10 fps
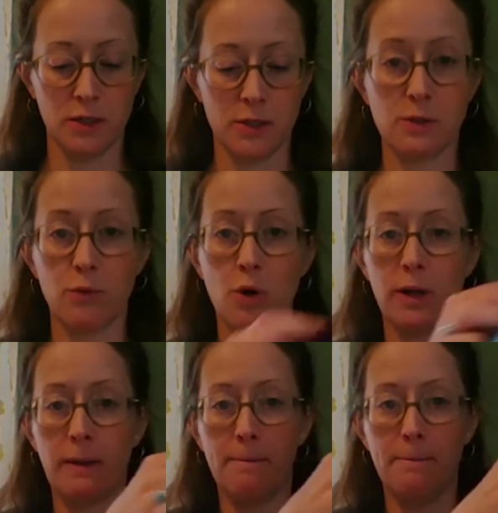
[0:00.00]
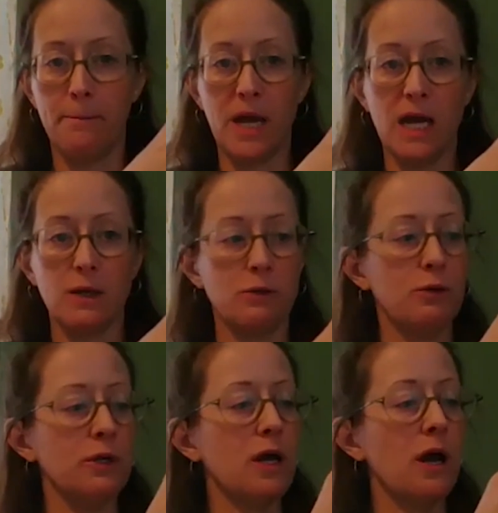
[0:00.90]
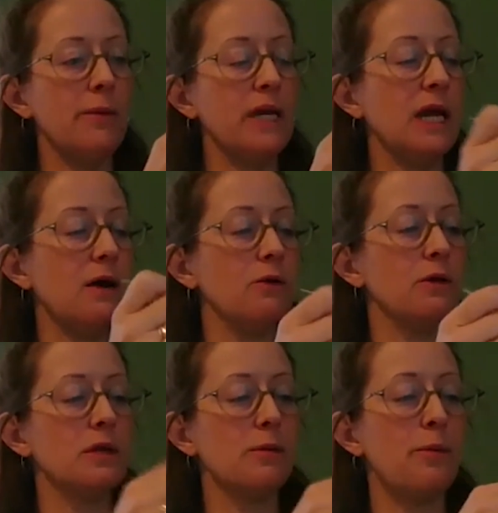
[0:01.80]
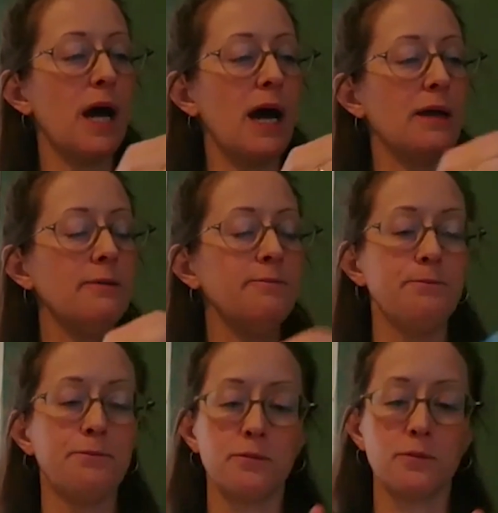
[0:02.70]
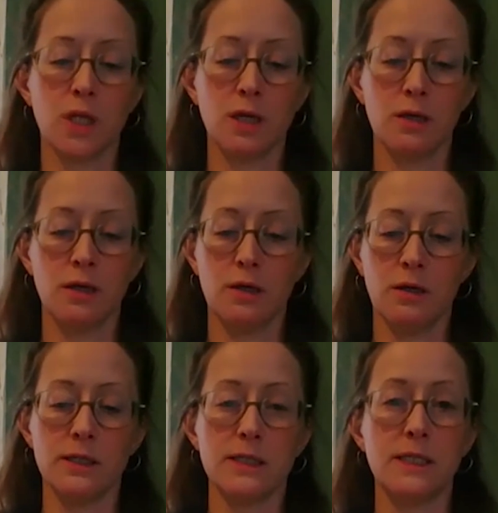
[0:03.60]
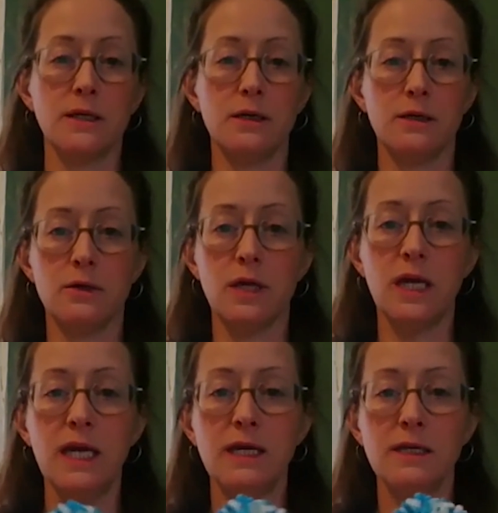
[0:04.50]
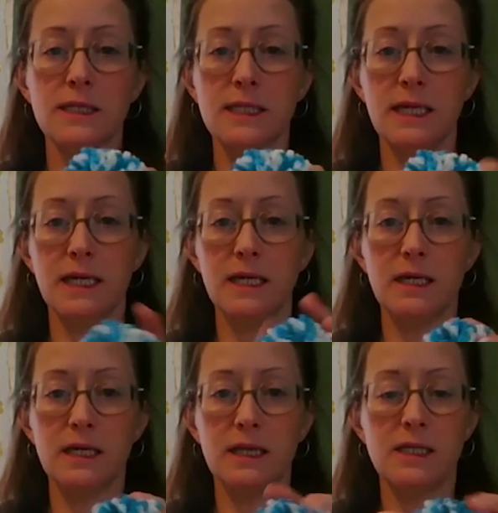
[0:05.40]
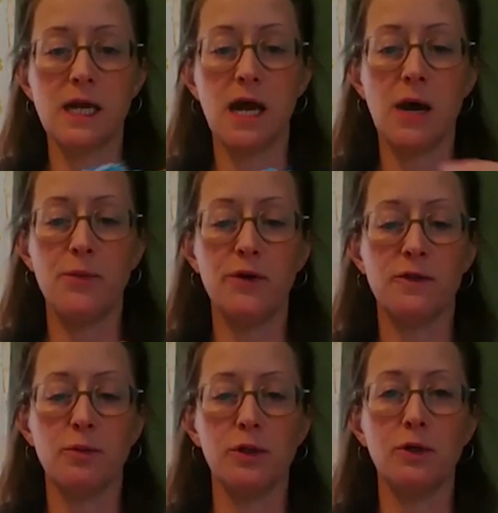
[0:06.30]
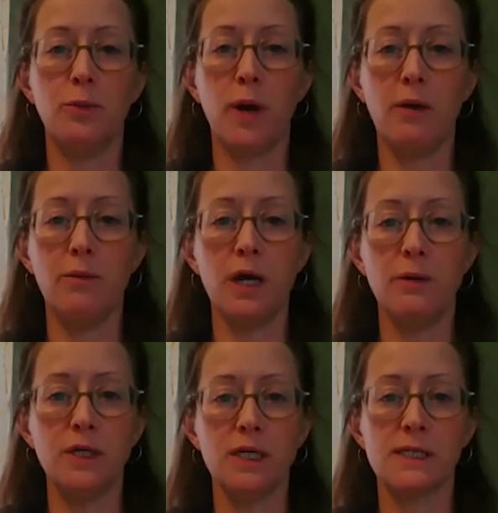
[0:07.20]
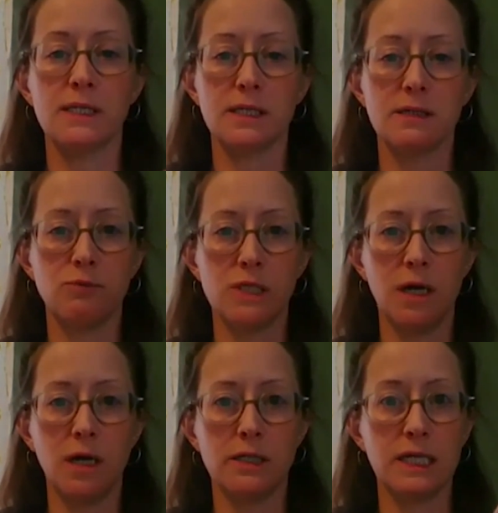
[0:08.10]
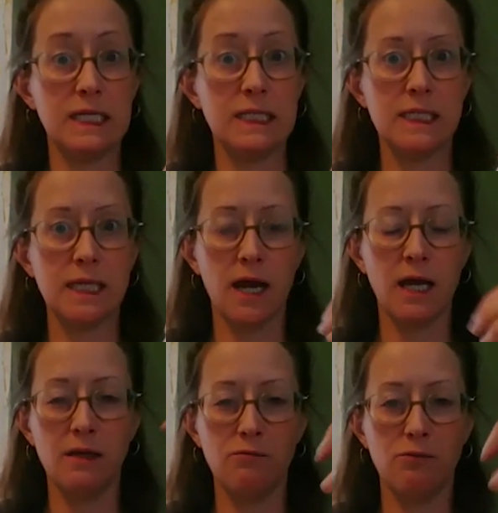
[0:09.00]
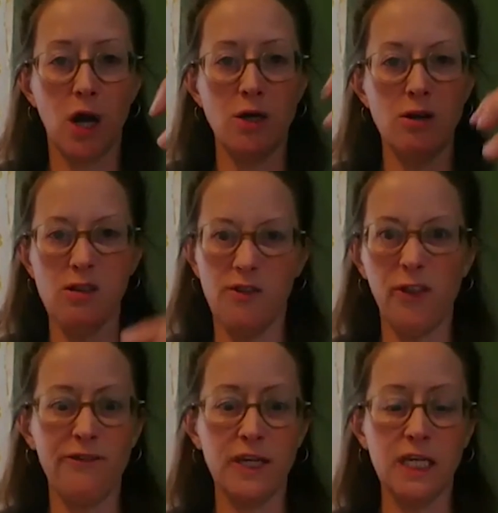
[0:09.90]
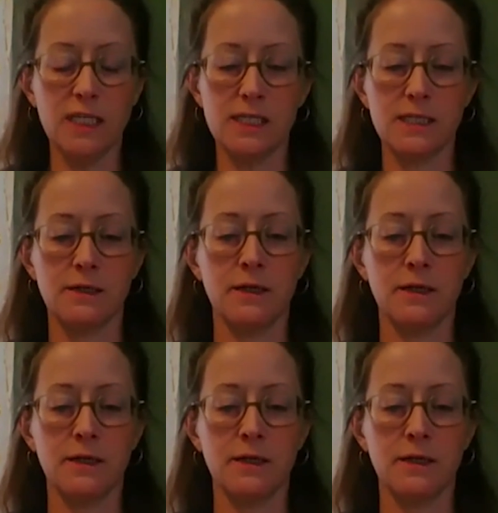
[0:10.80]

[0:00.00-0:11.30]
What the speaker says: So I'm going back through and coming out the bottom. See, you can't see it in the top of the blue pom-pom because it's tucked inside under the fluffiness.